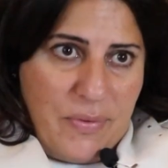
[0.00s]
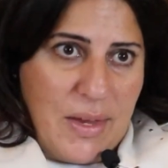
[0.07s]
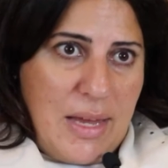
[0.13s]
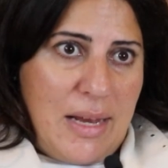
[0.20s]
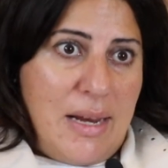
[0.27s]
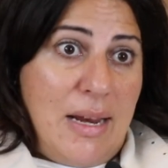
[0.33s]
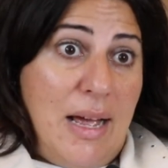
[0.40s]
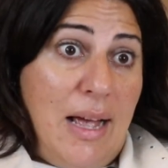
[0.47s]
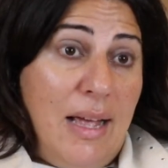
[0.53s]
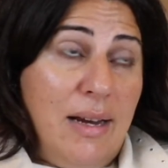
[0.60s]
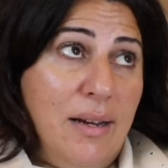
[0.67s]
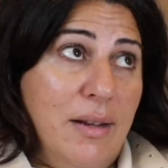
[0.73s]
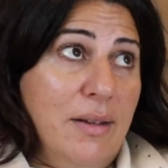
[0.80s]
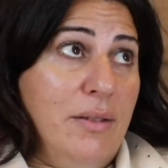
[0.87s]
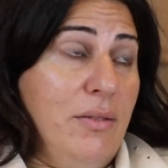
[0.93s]
and
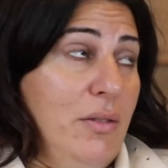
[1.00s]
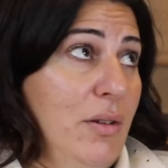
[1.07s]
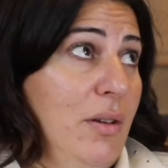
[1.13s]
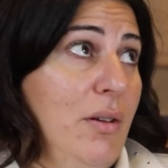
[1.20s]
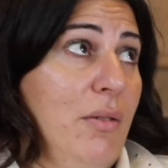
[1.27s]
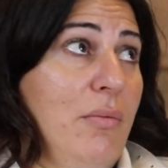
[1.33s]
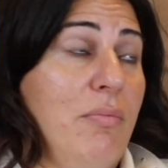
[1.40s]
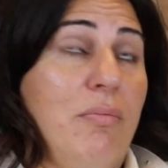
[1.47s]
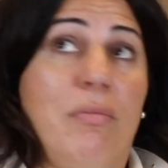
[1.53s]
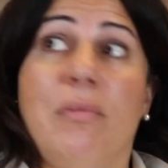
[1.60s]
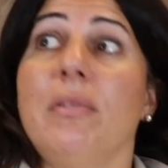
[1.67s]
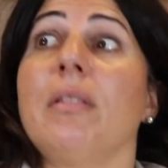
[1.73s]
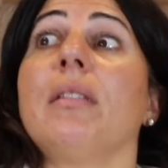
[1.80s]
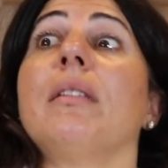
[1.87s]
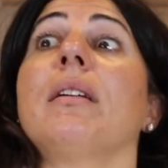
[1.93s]
not, you know,
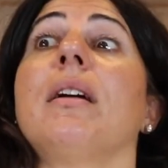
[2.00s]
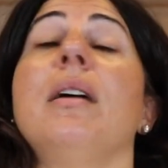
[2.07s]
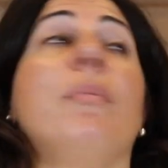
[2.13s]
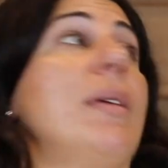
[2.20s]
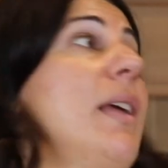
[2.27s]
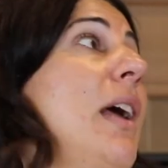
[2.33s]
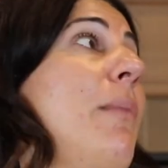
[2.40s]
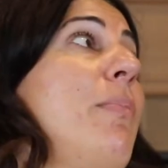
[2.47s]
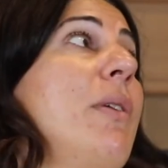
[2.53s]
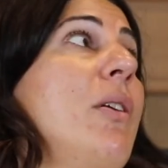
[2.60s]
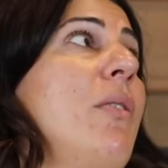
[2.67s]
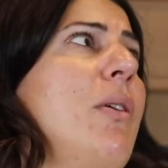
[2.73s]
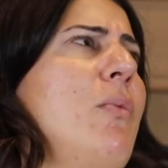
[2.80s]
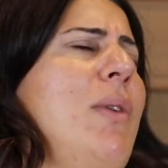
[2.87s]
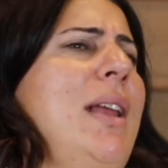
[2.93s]
coming up and
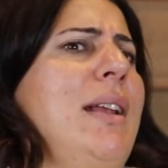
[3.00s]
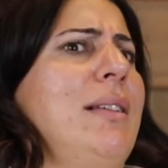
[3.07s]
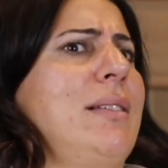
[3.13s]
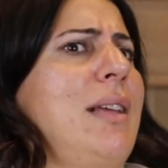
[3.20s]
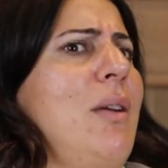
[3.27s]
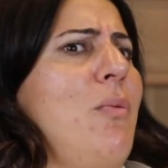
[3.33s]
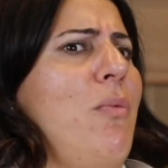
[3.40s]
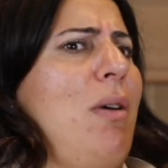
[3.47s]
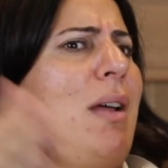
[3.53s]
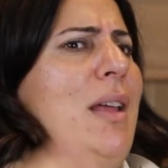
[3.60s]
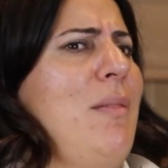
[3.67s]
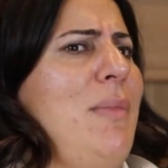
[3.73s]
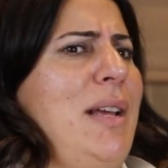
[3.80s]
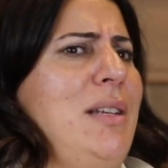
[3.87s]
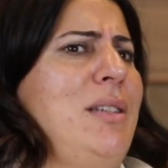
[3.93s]
going, wait a sec, why
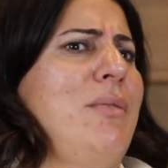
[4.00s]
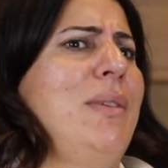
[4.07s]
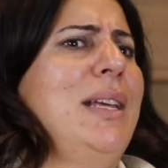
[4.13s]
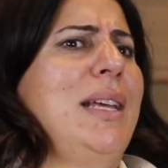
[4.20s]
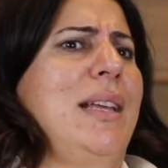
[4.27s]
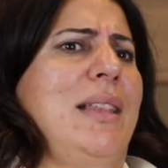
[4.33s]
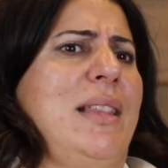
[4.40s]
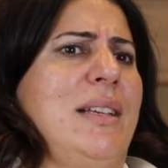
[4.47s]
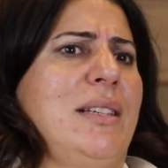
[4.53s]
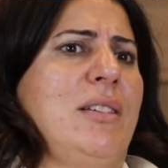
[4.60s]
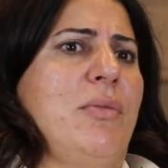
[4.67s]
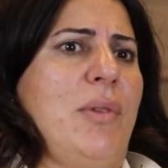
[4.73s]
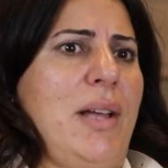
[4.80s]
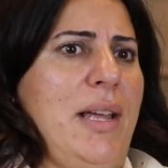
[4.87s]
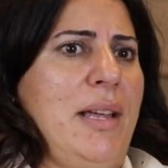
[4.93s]
am I doing it
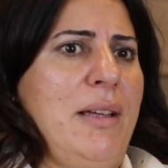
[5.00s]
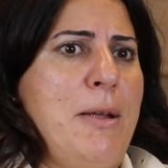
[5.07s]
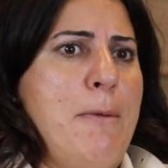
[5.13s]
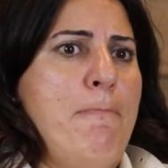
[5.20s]
this way?